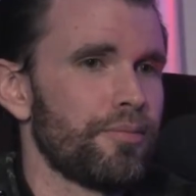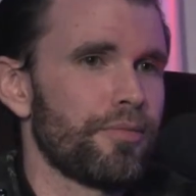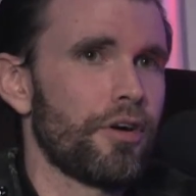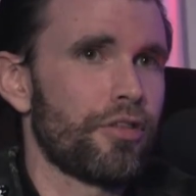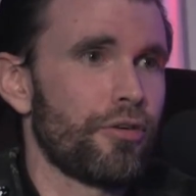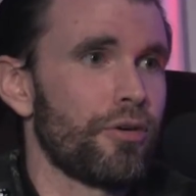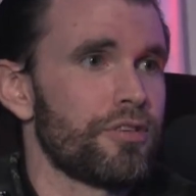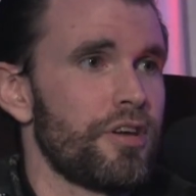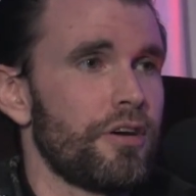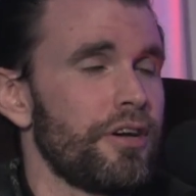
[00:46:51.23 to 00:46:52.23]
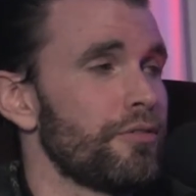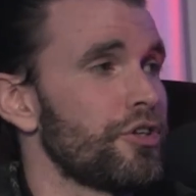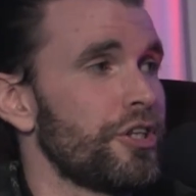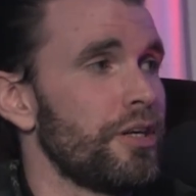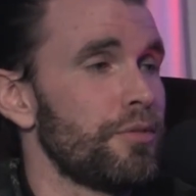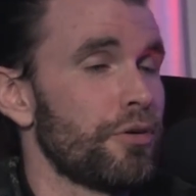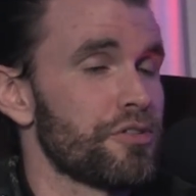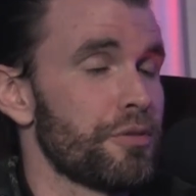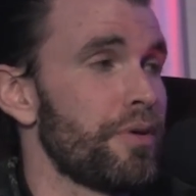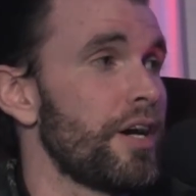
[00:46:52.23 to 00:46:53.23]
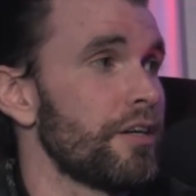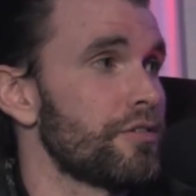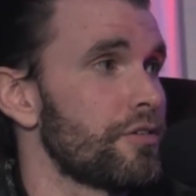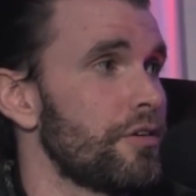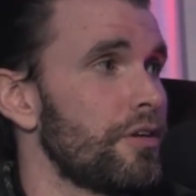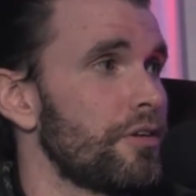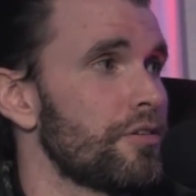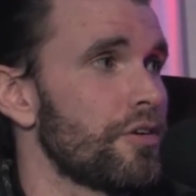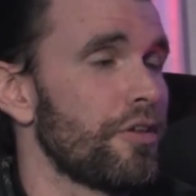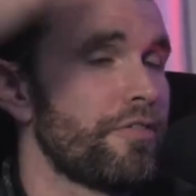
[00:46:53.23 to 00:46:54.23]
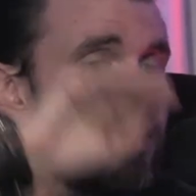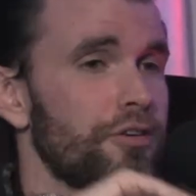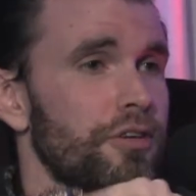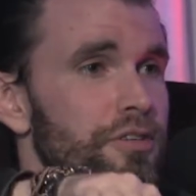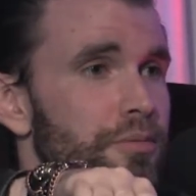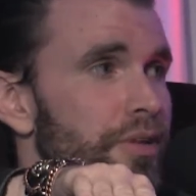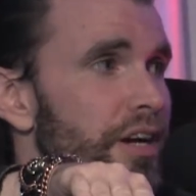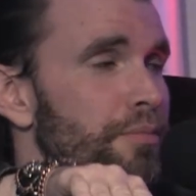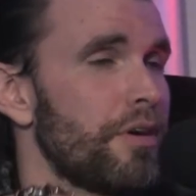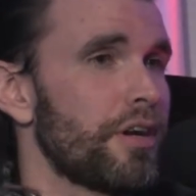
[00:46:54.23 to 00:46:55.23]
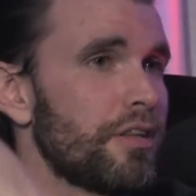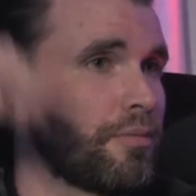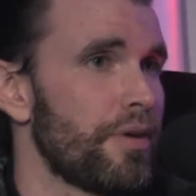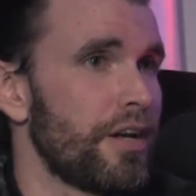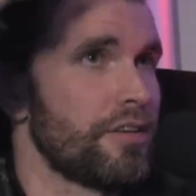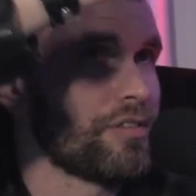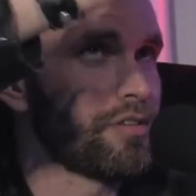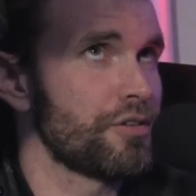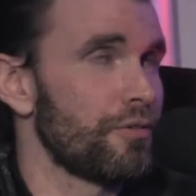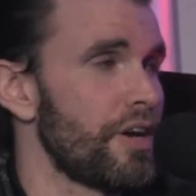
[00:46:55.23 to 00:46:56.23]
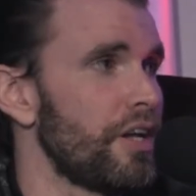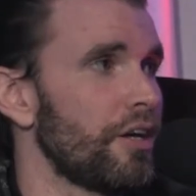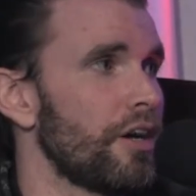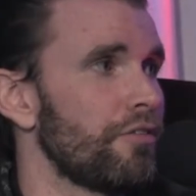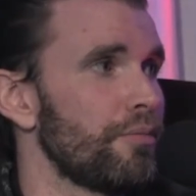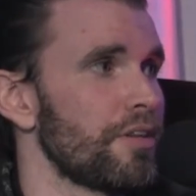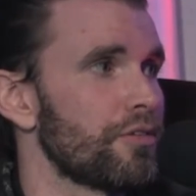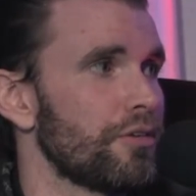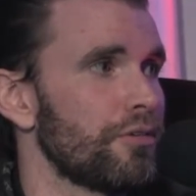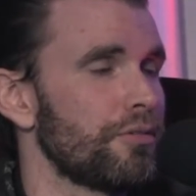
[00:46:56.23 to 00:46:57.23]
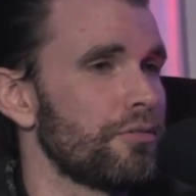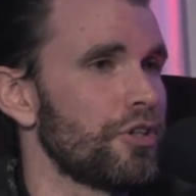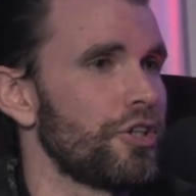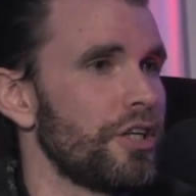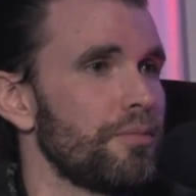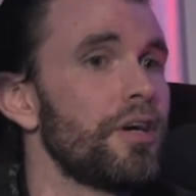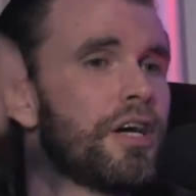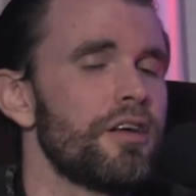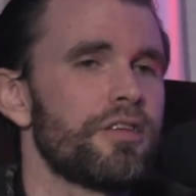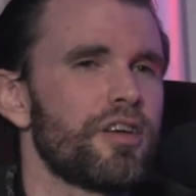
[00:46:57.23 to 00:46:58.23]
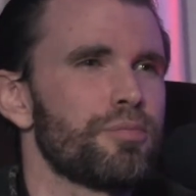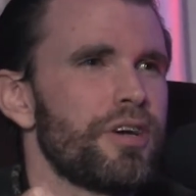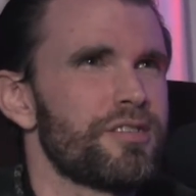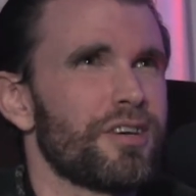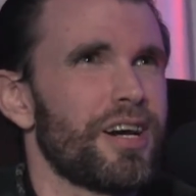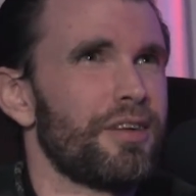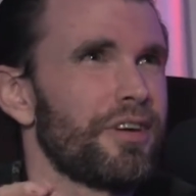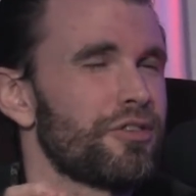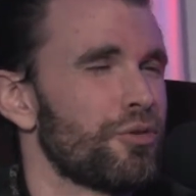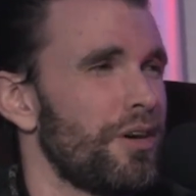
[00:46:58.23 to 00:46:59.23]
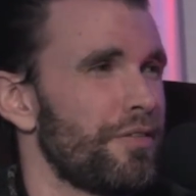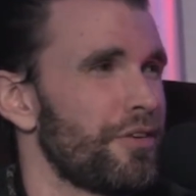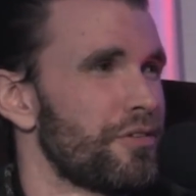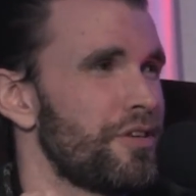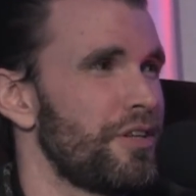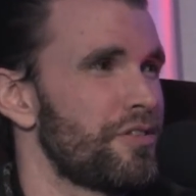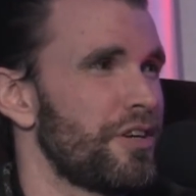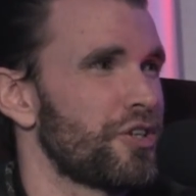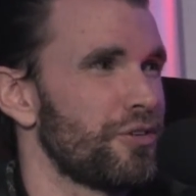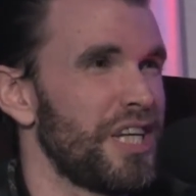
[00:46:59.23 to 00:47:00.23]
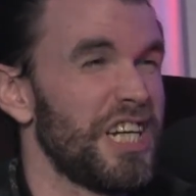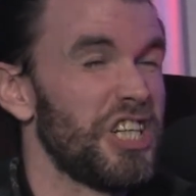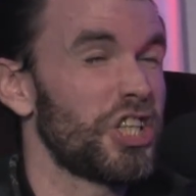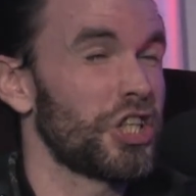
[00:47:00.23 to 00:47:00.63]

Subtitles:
authoritarian regime known as the Penance. So the Foundry is the black market, the Penance is the reigning governmental regime. It takes place in kind of like 12th, 13th century-ish,